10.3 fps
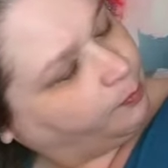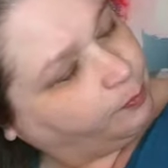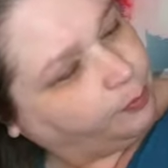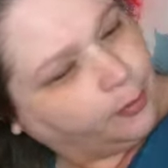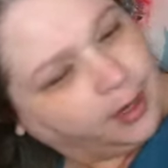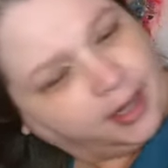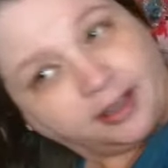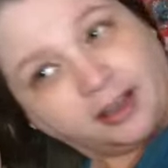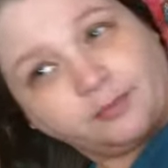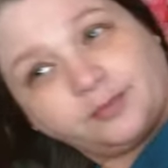break
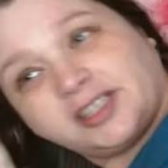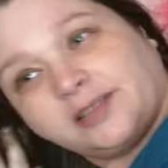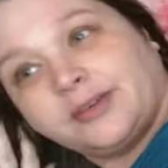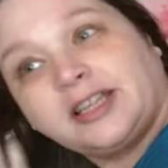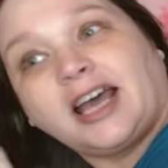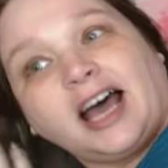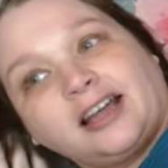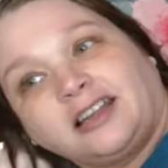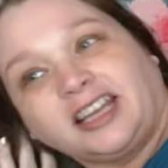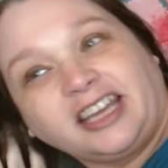up some of
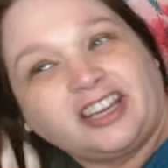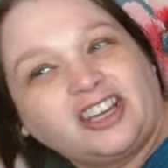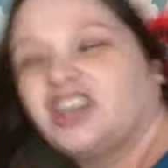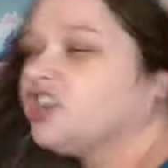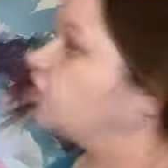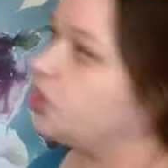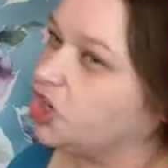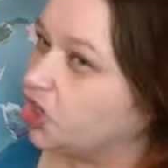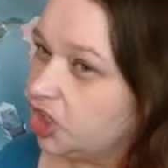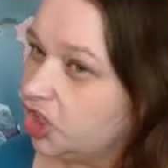that like
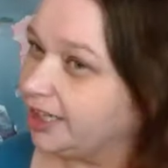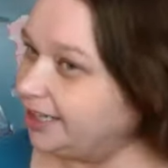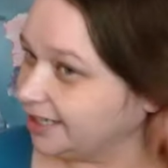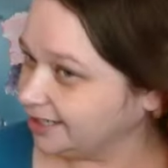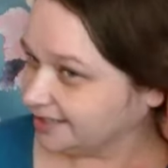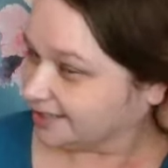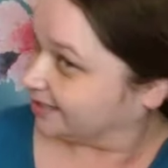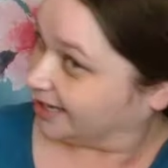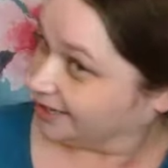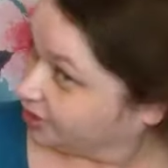
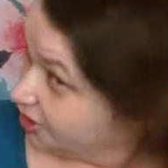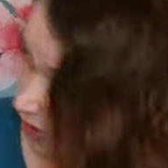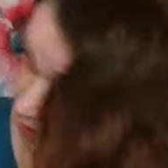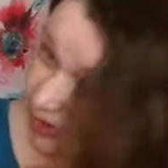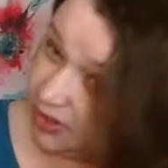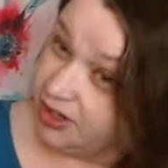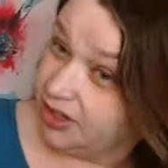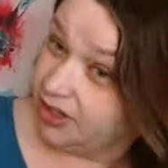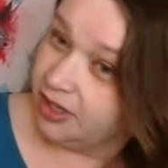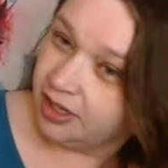curliness and turn
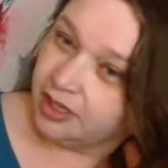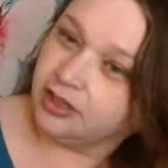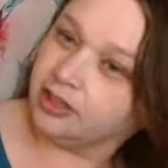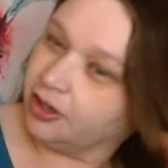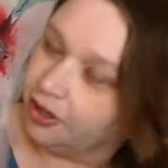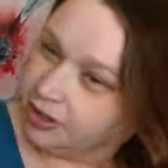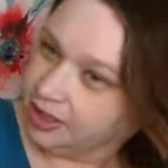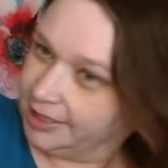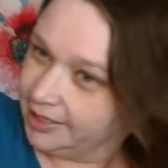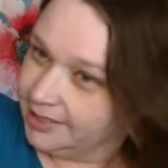the
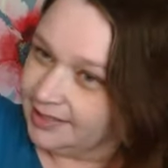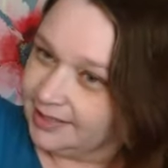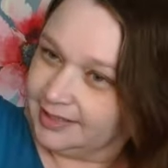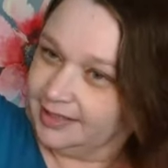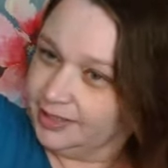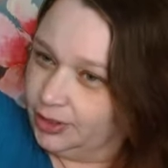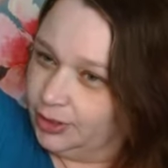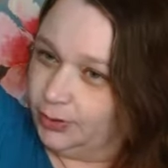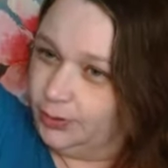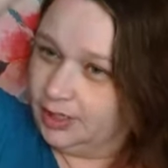curliness
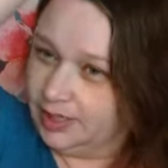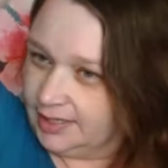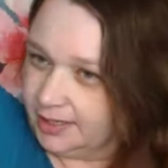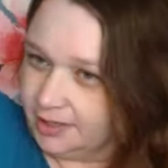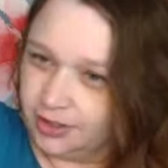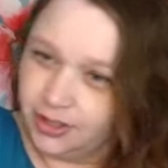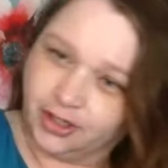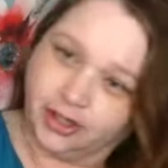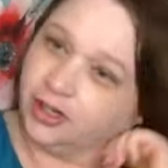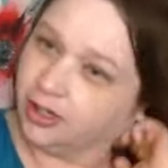into
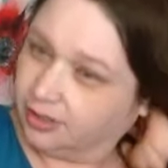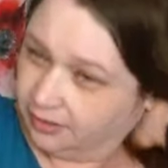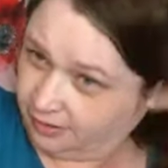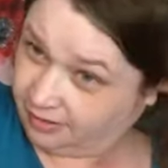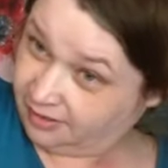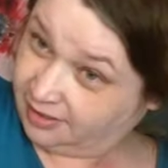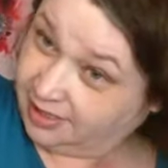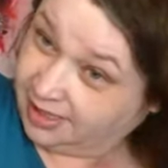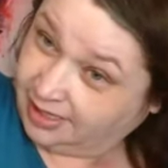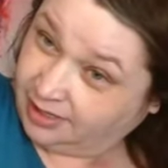texture,
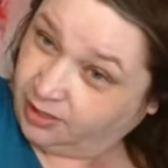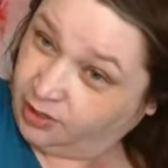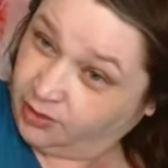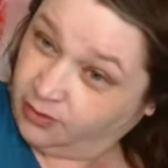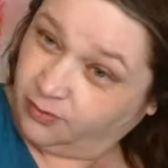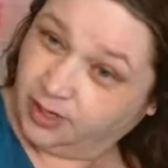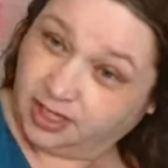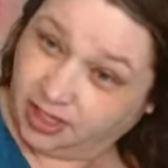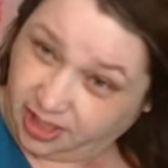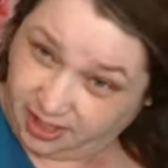
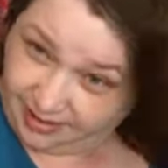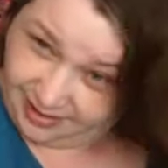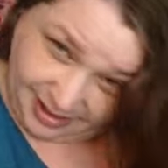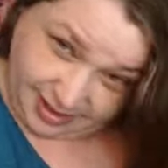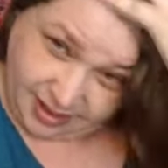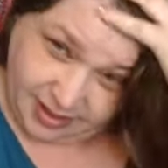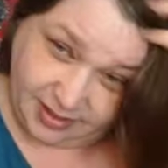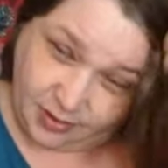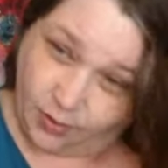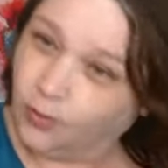which
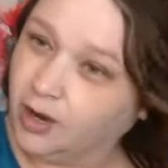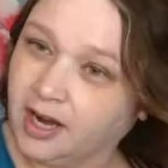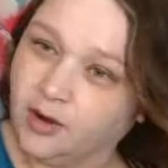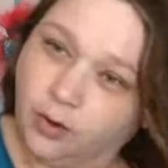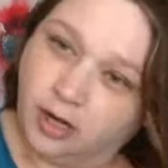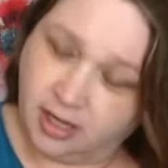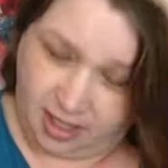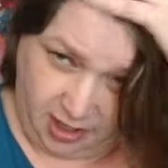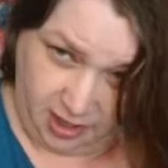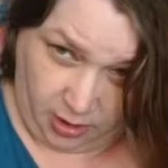is what I want
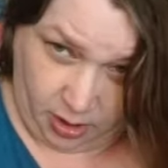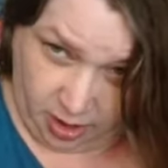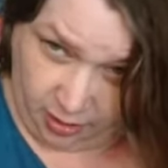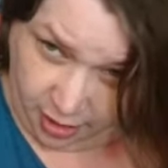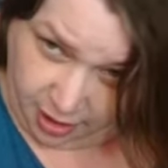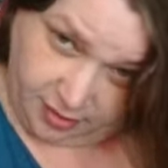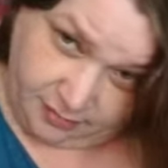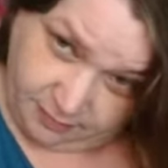in the long run.